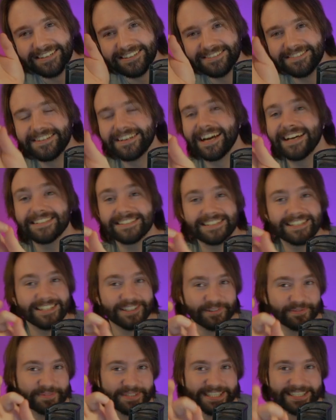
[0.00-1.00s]
You guys
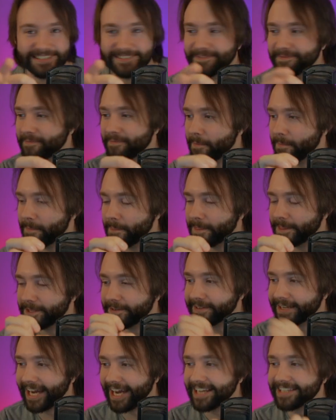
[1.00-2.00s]
kill me.
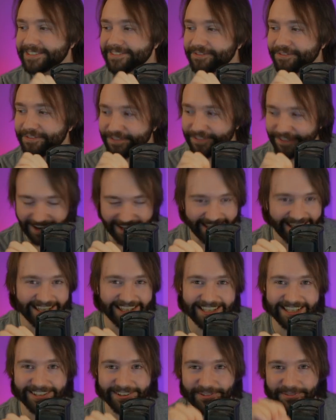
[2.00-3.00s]
You guys
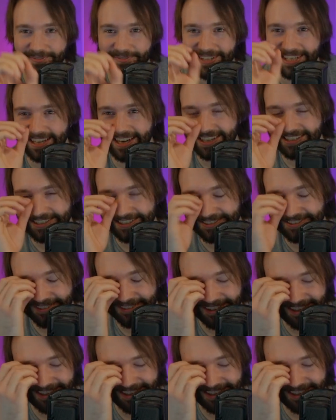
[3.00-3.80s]
fucking kill me. I swear